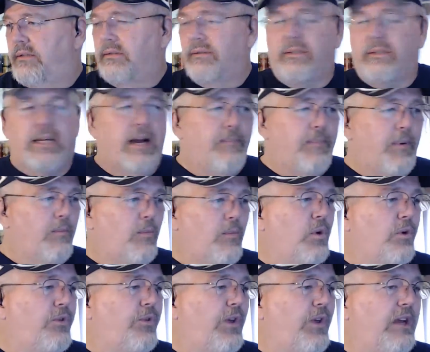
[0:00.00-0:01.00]
Couple more
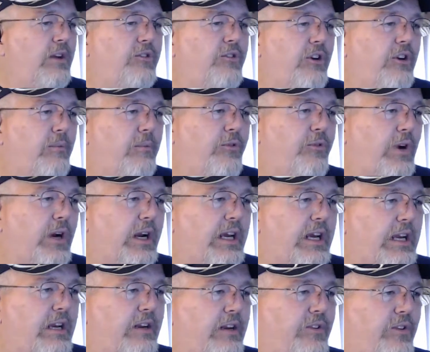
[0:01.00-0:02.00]
things here before I get
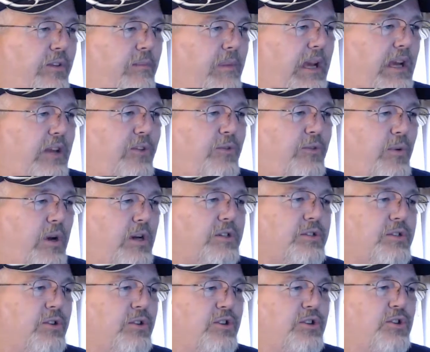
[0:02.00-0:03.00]
into the main thrust of
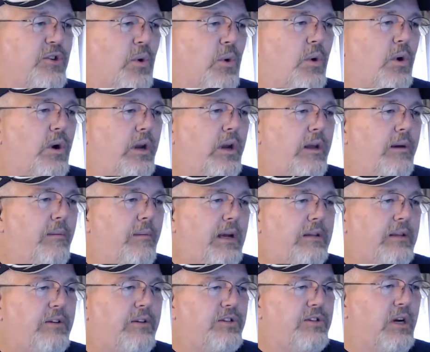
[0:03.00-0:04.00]
the story about
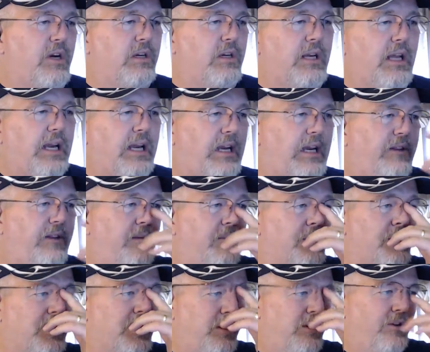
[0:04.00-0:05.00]
this young lady that was
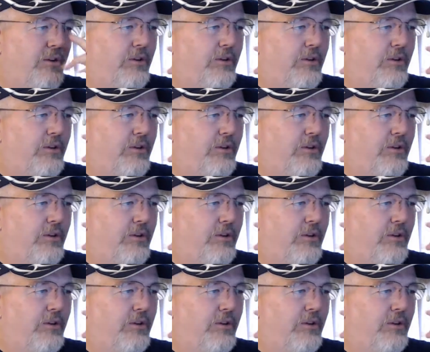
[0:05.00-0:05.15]
killed